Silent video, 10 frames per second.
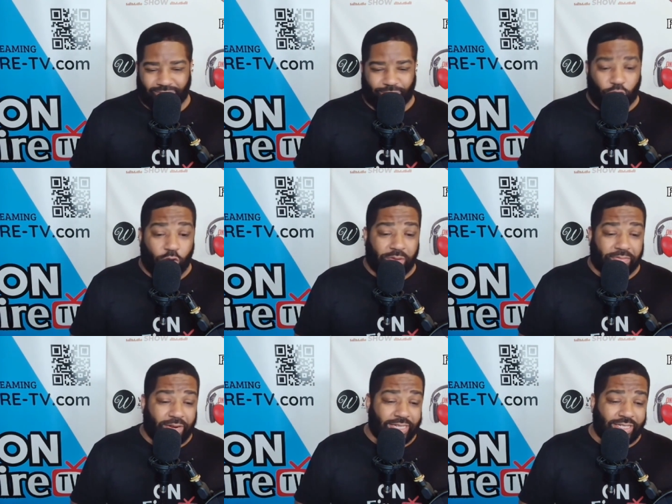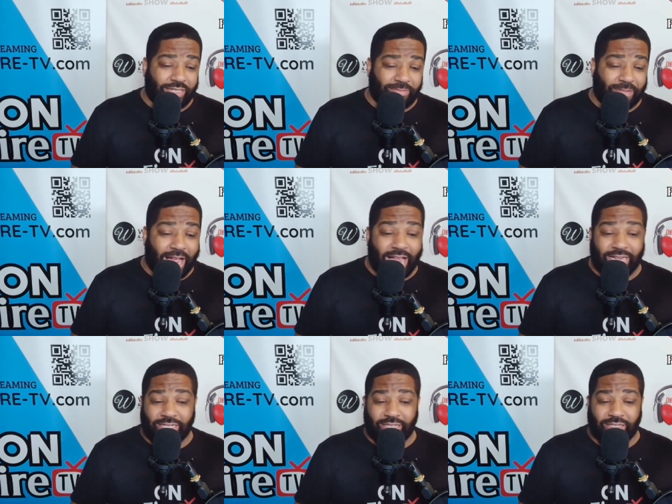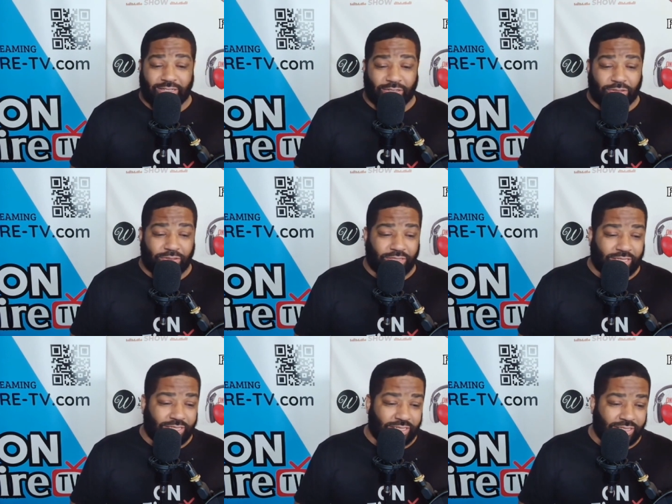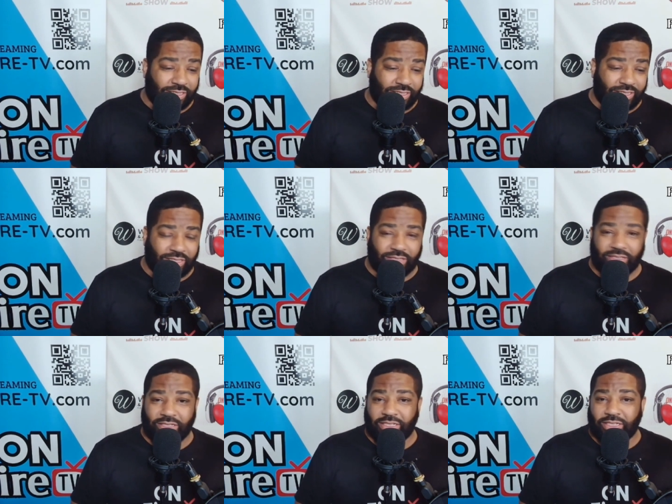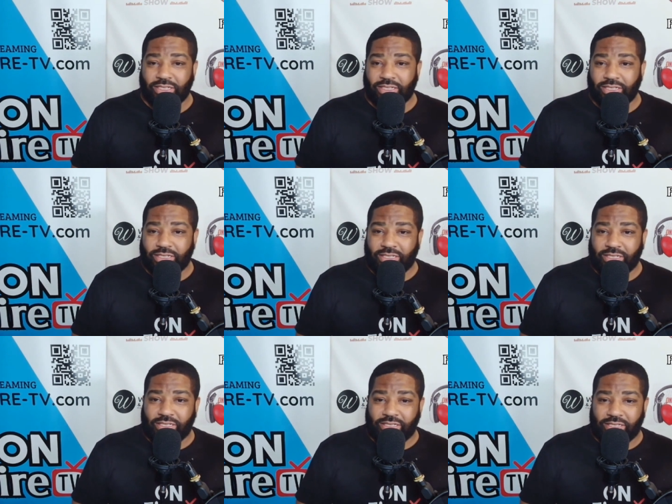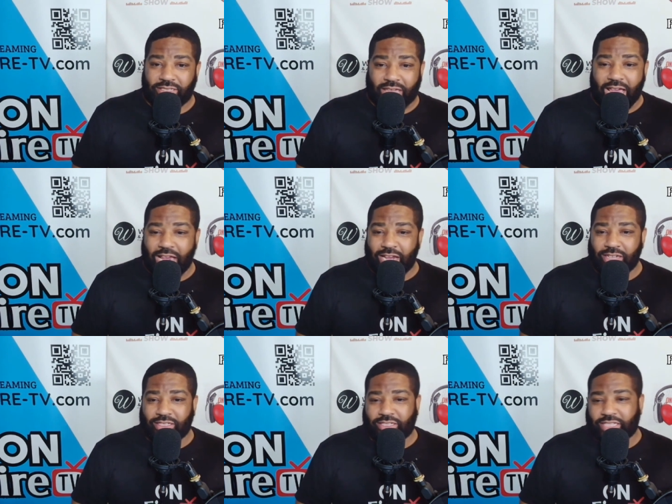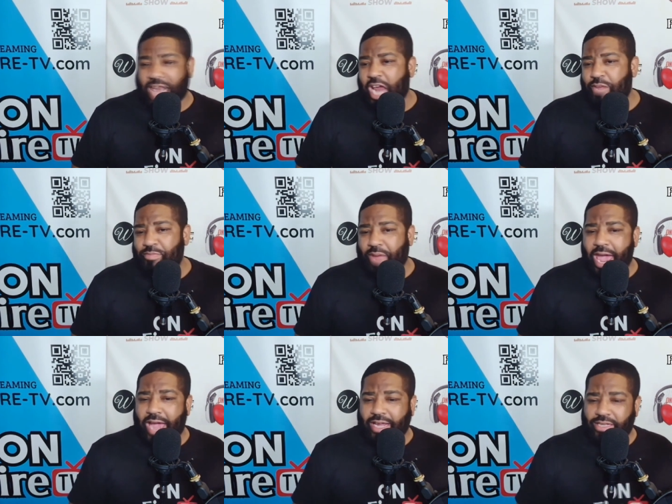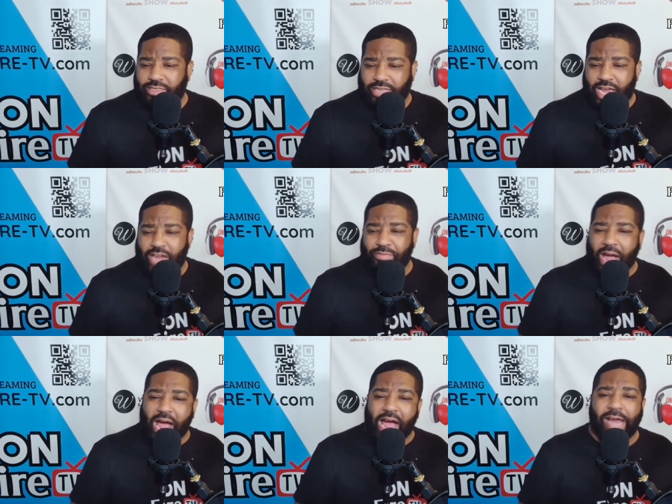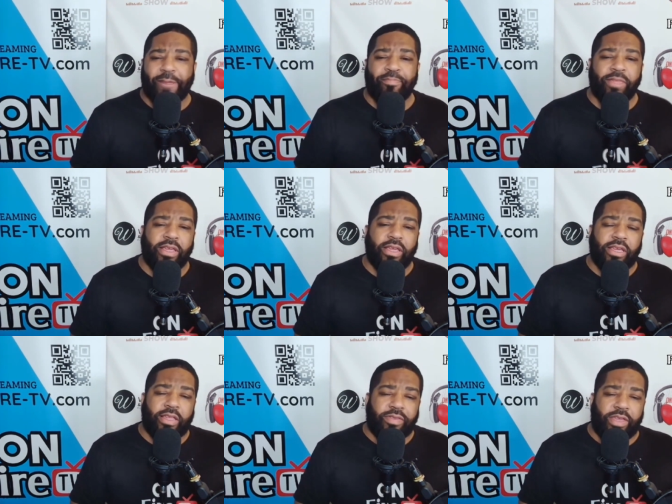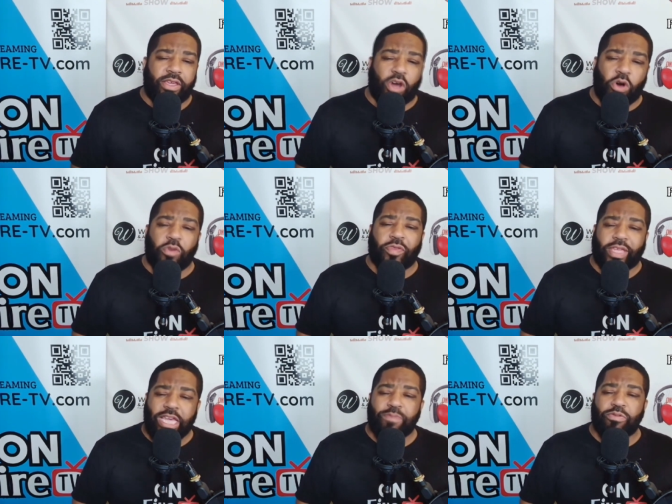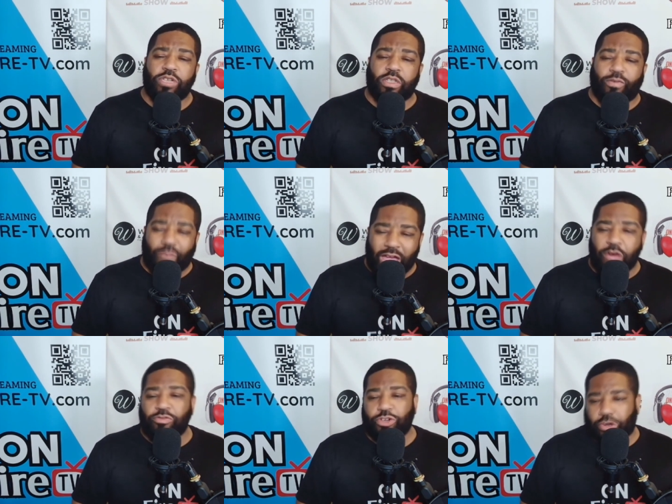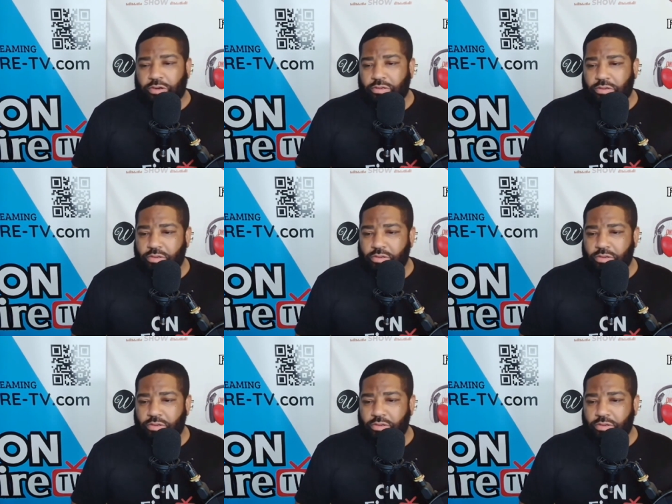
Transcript: former President Biden told to, you know, stand back and stand by. The Oath Keepers founder,